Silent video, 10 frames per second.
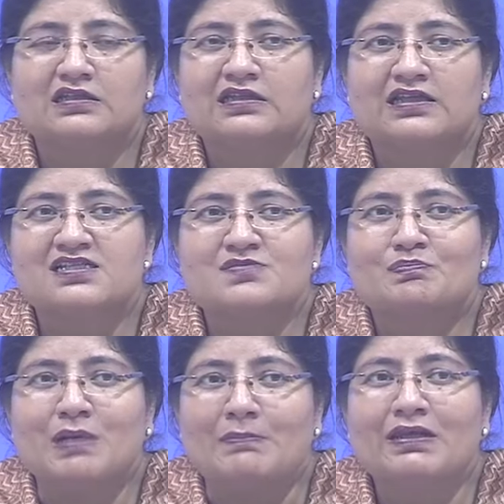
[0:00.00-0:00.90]
there is
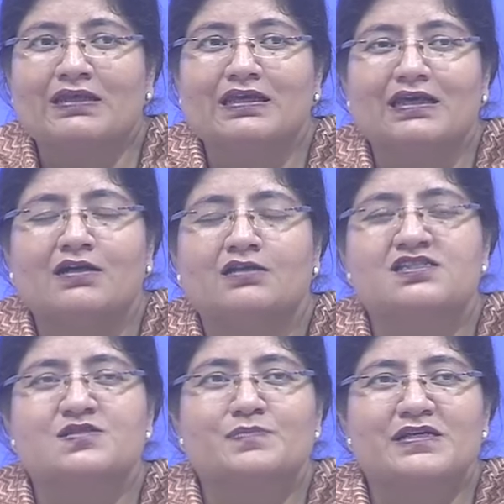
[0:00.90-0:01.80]
a
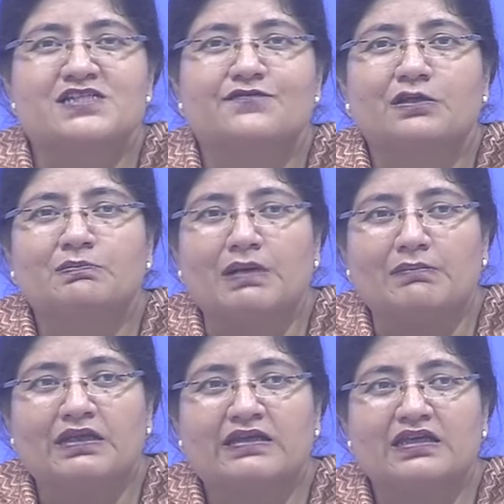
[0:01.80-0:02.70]
specific
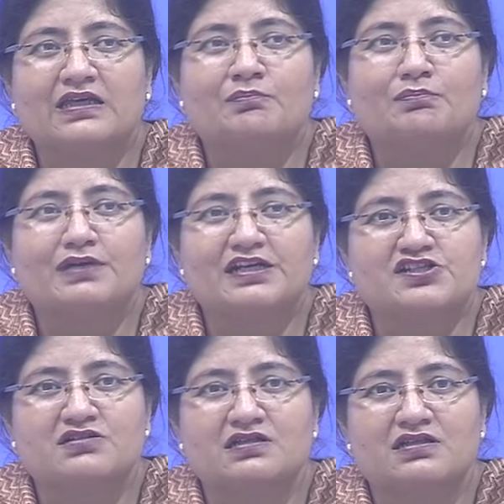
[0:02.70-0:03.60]
public
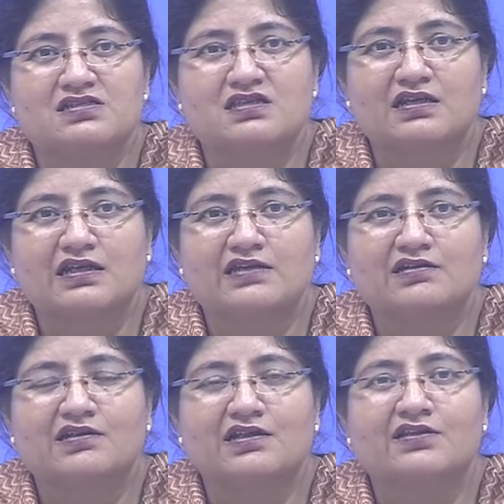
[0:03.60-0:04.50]
impression is
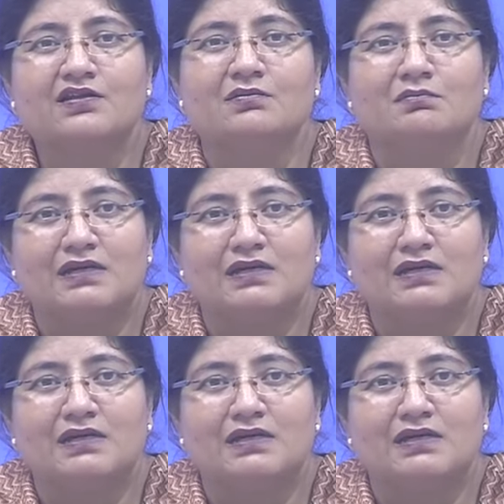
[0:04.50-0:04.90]
created in the